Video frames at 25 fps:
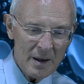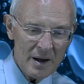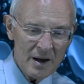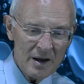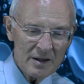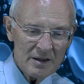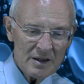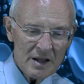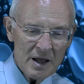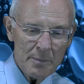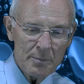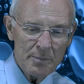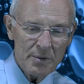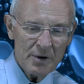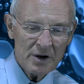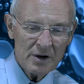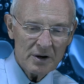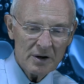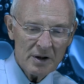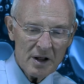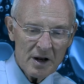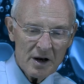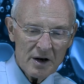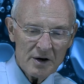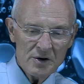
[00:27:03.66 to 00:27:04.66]
They put it
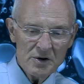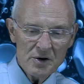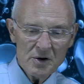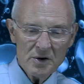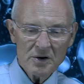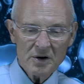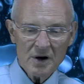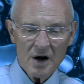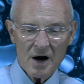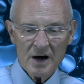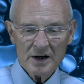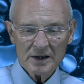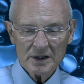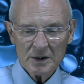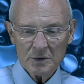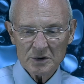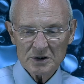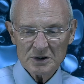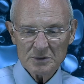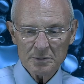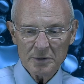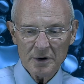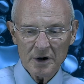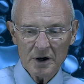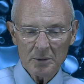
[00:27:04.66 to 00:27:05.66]
on a new cart that
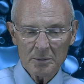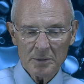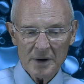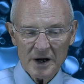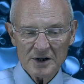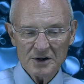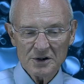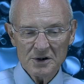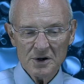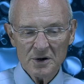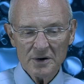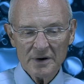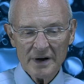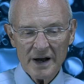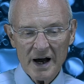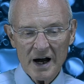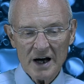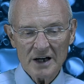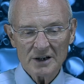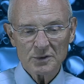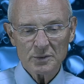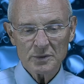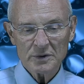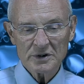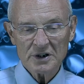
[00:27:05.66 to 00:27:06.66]
was pulled by two
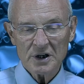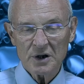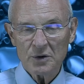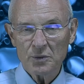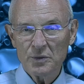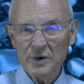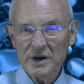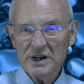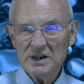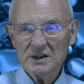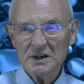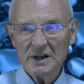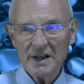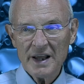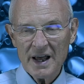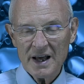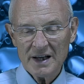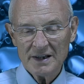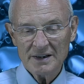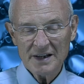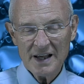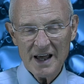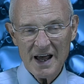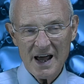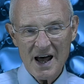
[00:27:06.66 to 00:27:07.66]
cows which had recently
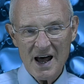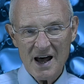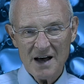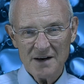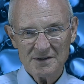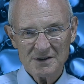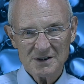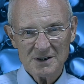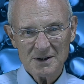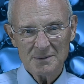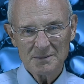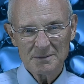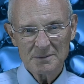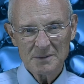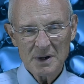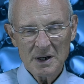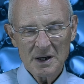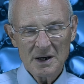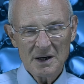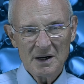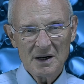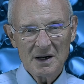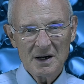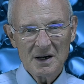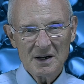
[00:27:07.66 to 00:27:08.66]
had calves.
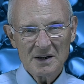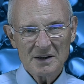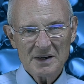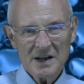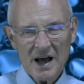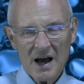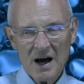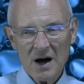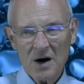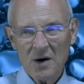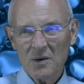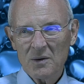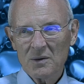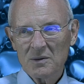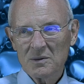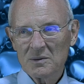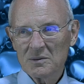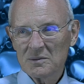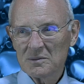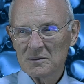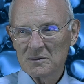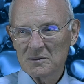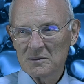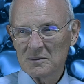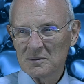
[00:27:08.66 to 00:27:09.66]
Now,
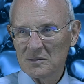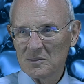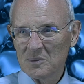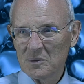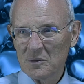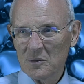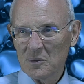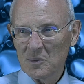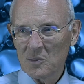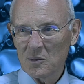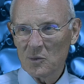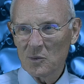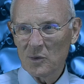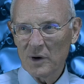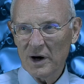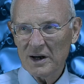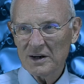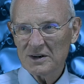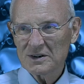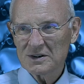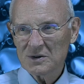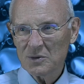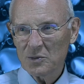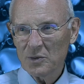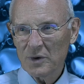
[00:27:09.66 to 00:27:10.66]
what
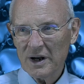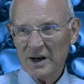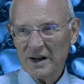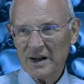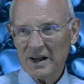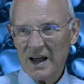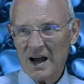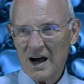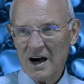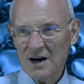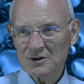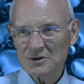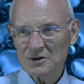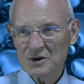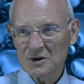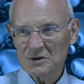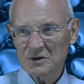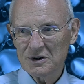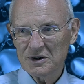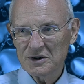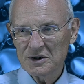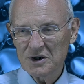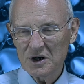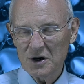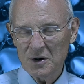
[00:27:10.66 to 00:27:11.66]
do cows
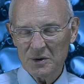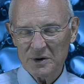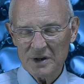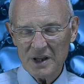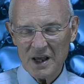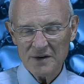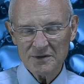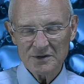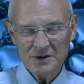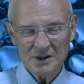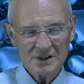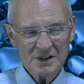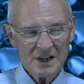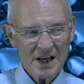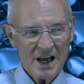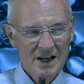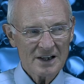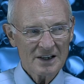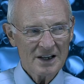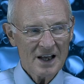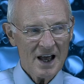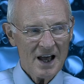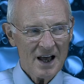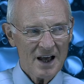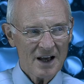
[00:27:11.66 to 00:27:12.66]
usually do when they've just had
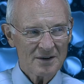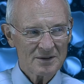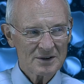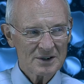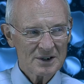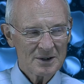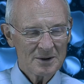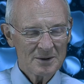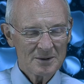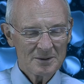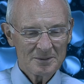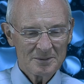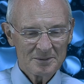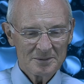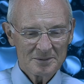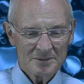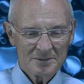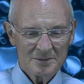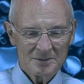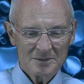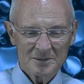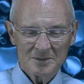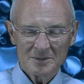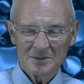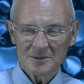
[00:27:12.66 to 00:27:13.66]
calves?
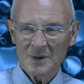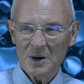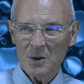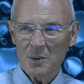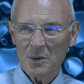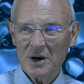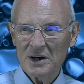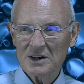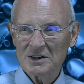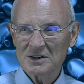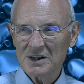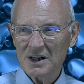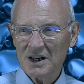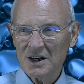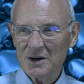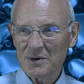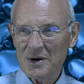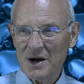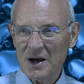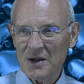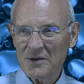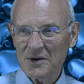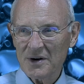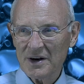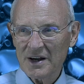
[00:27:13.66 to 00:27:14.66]
They want to stick
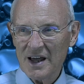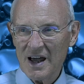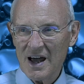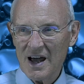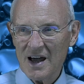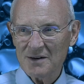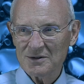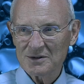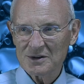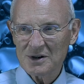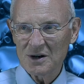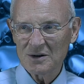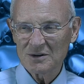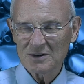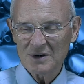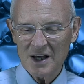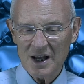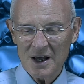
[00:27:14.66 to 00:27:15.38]
around their calves, don't they?